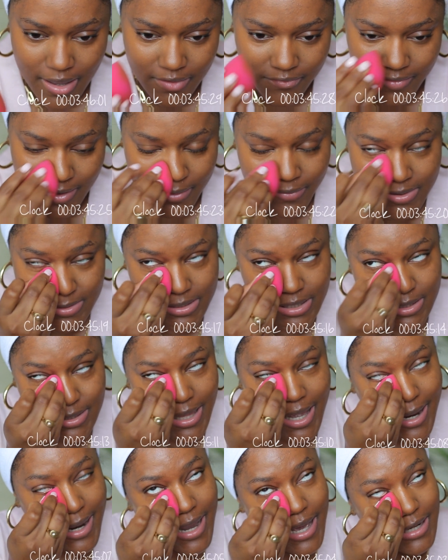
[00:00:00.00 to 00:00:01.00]
If I was in
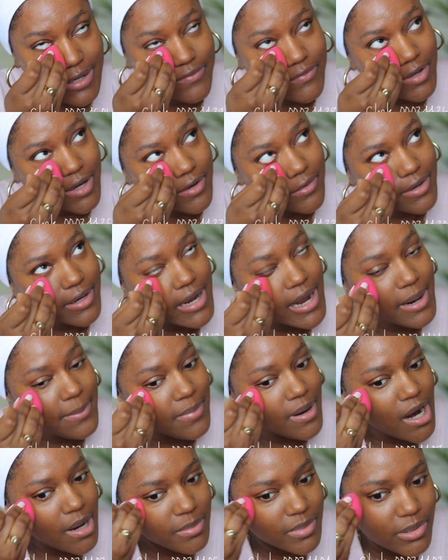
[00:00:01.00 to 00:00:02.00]
that kind of hurry, I
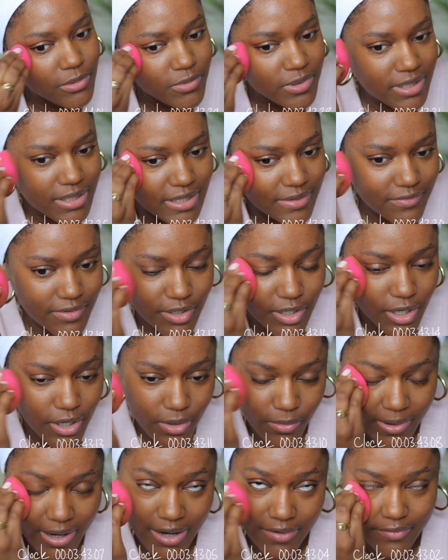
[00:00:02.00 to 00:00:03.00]
probably wouldn't even
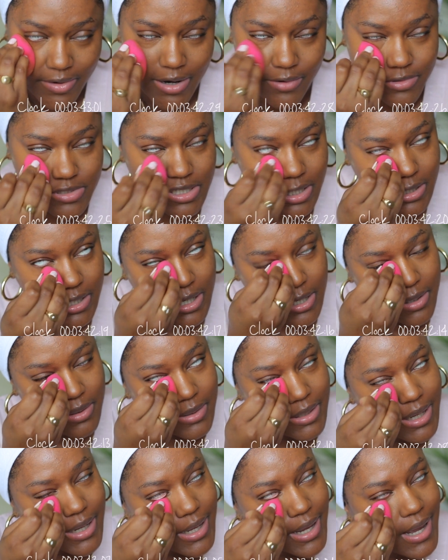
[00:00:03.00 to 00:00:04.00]
go wherever I was gonna
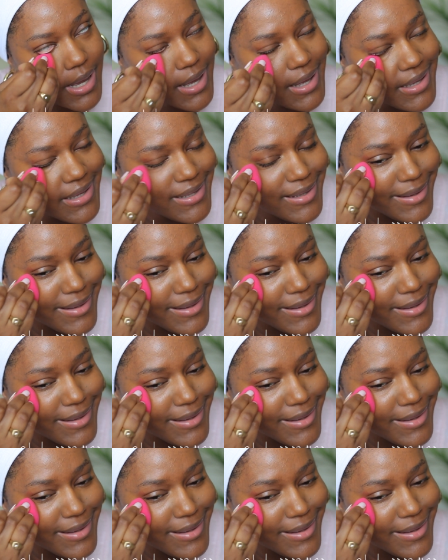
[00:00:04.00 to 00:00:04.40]
go. Like,